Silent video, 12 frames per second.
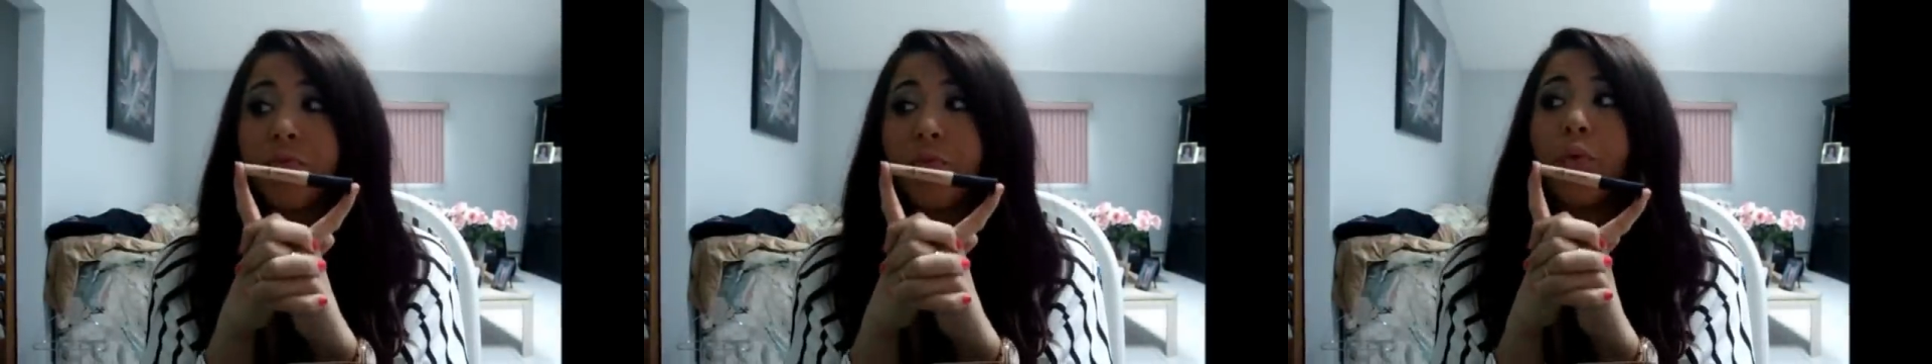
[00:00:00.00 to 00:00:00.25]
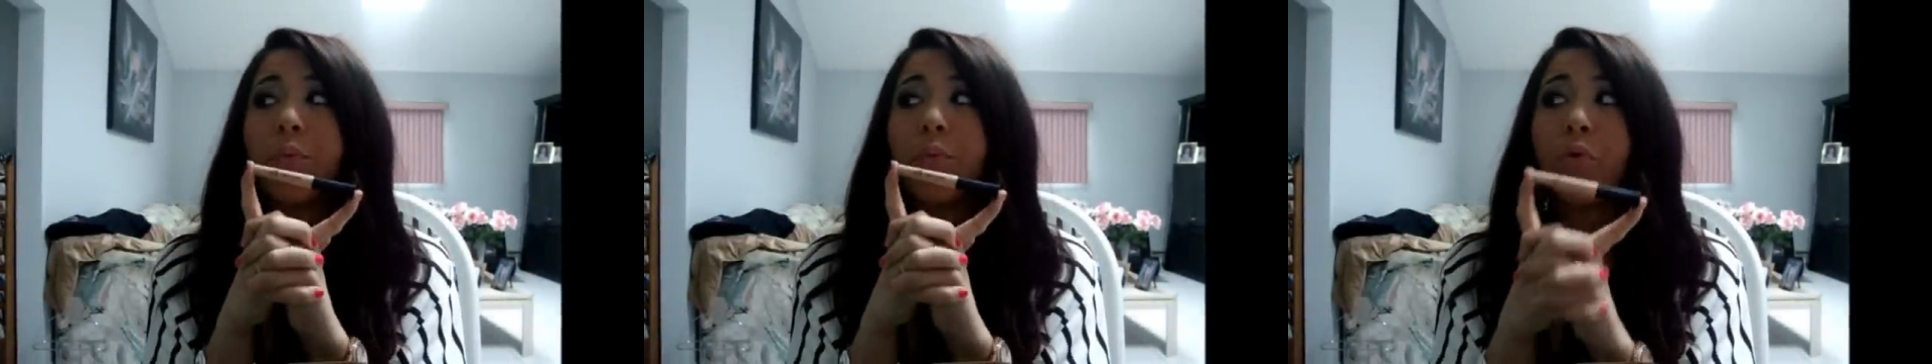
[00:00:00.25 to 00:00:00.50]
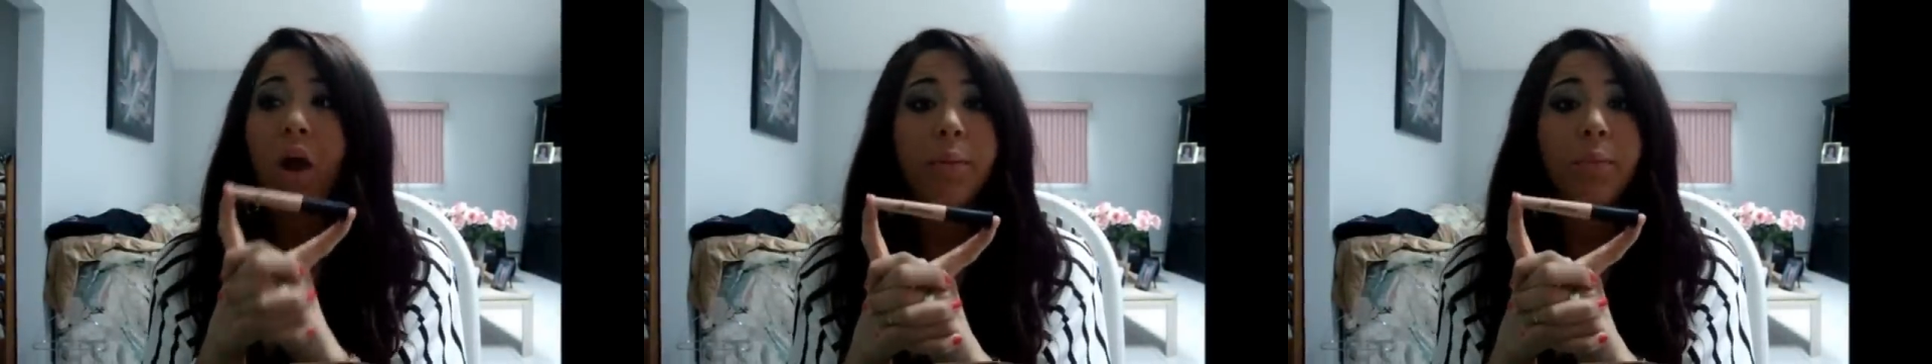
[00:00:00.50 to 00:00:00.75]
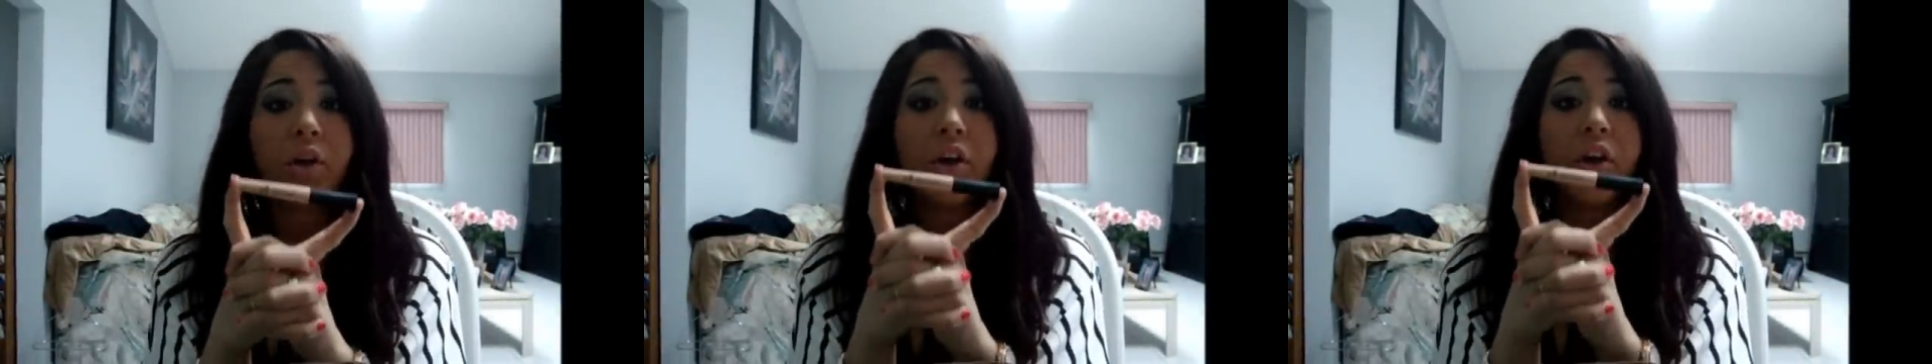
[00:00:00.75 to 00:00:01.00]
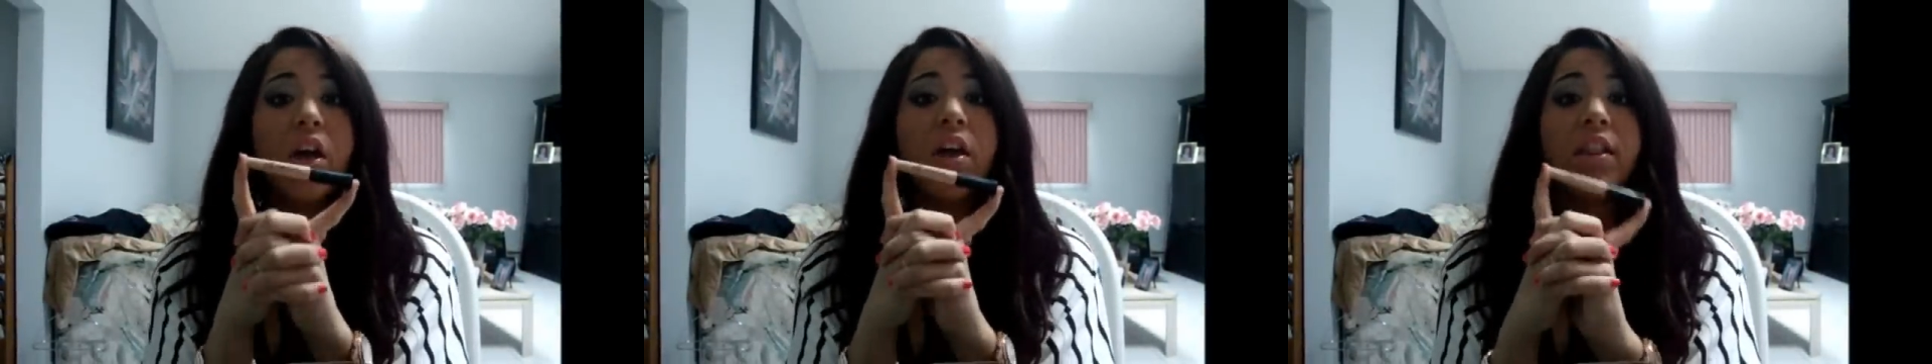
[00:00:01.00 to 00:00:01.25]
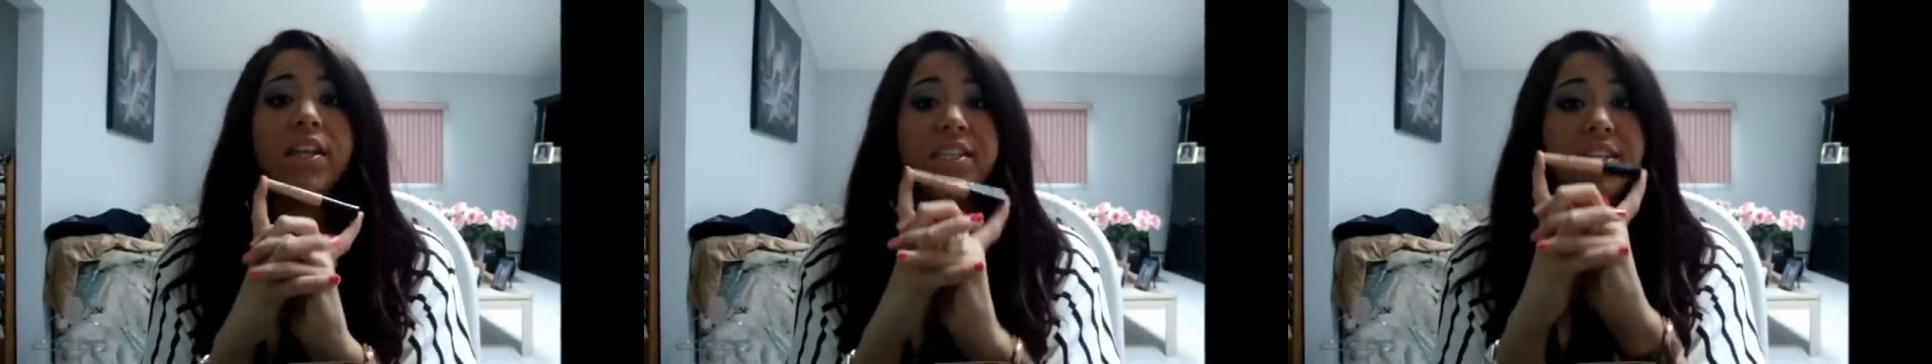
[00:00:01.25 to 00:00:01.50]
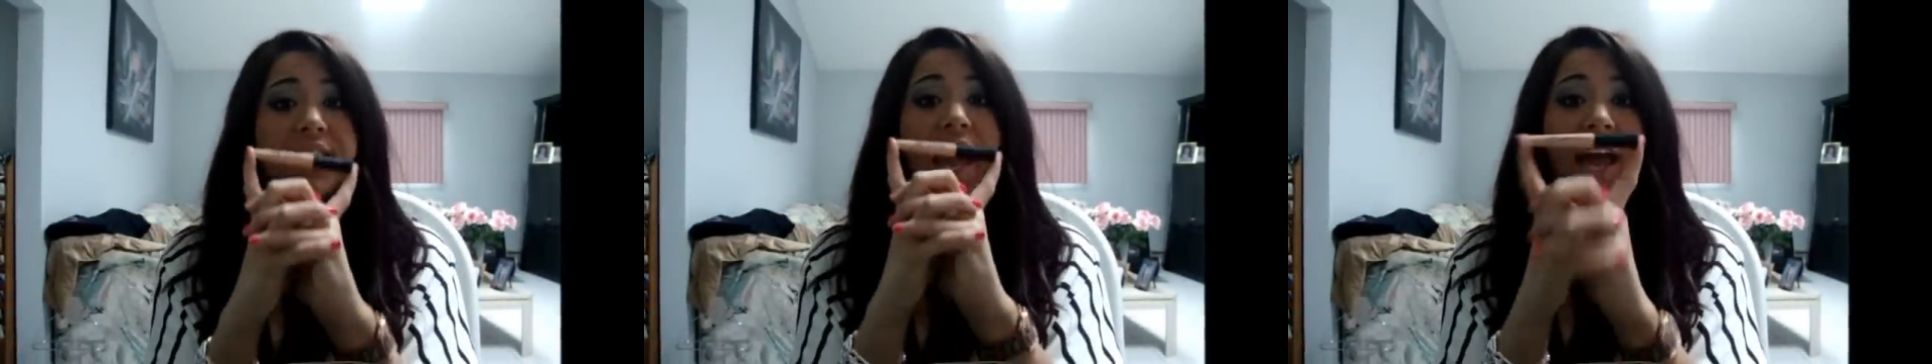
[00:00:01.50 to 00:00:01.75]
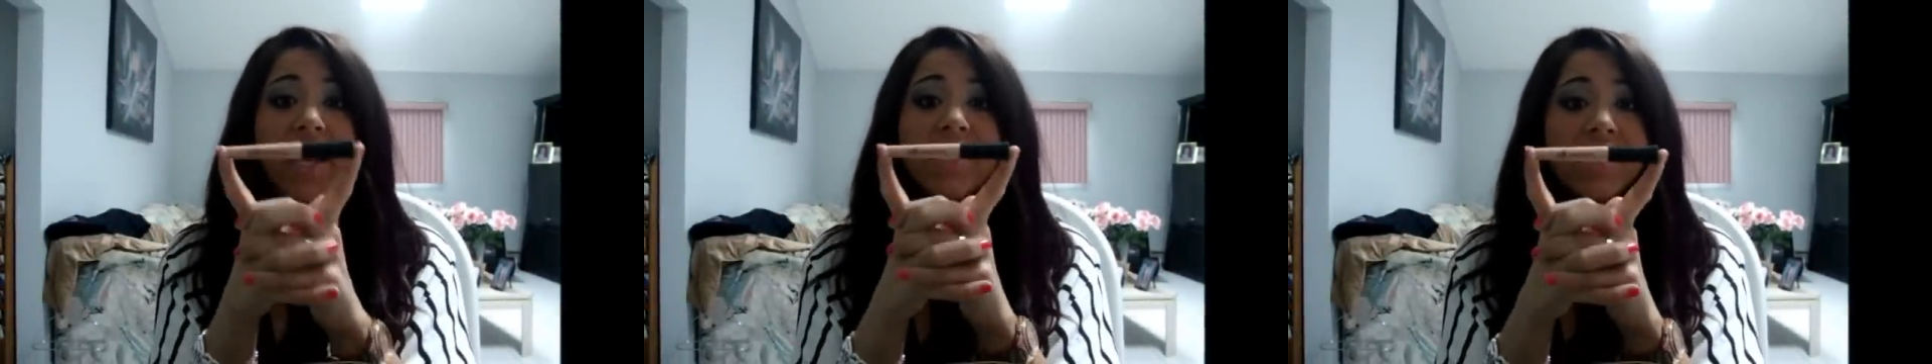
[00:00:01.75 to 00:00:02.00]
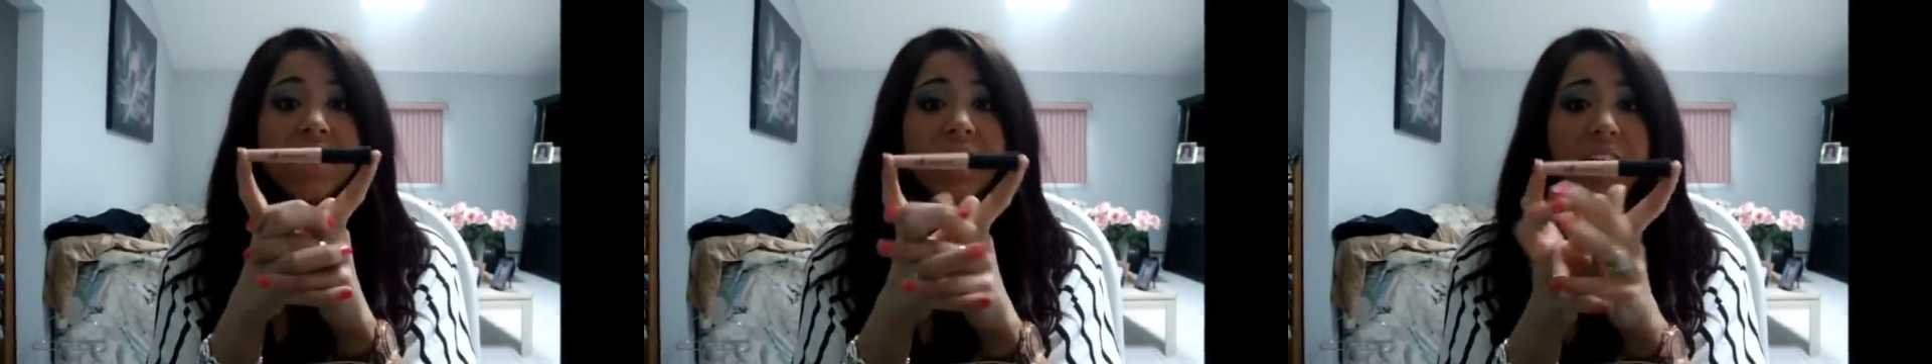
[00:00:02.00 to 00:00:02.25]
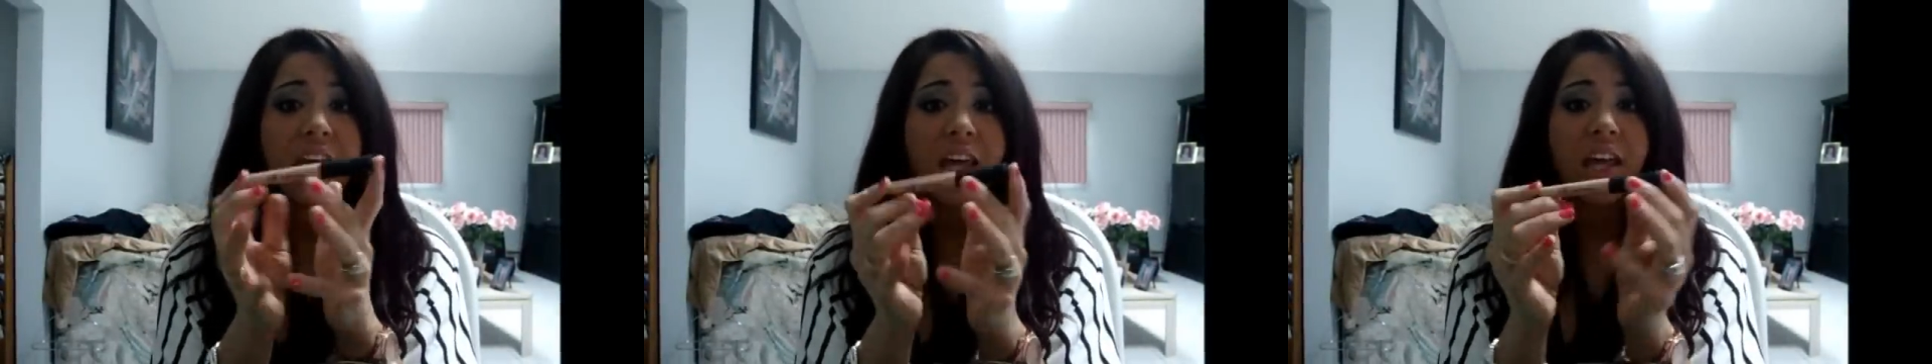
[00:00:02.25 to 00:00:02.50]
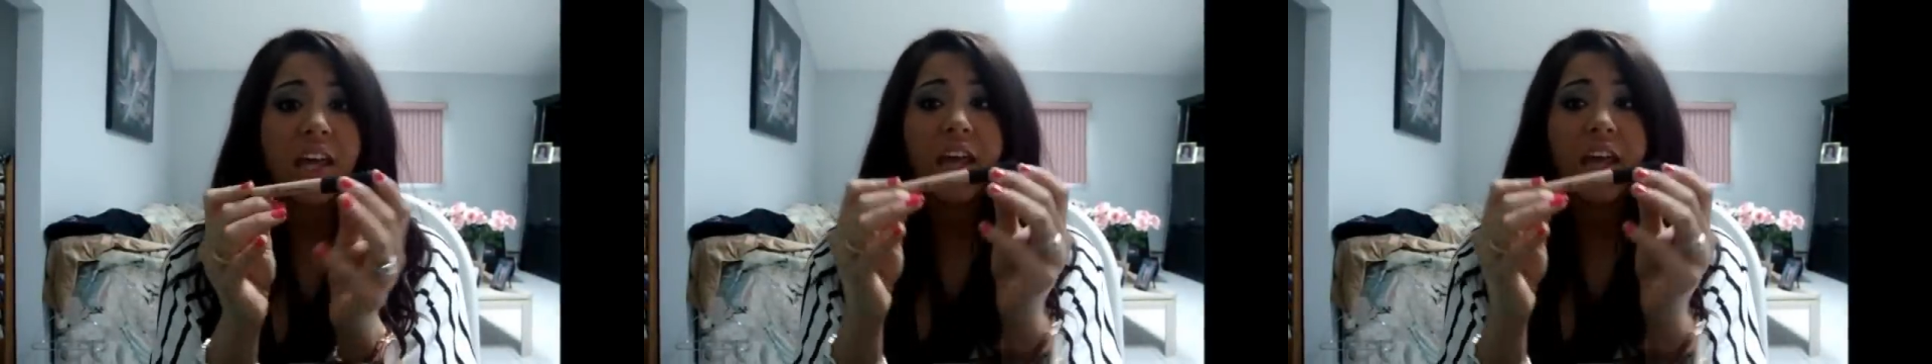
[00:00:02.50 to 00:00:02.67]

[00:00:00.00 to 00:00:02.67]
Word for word: for primer, this is excellent,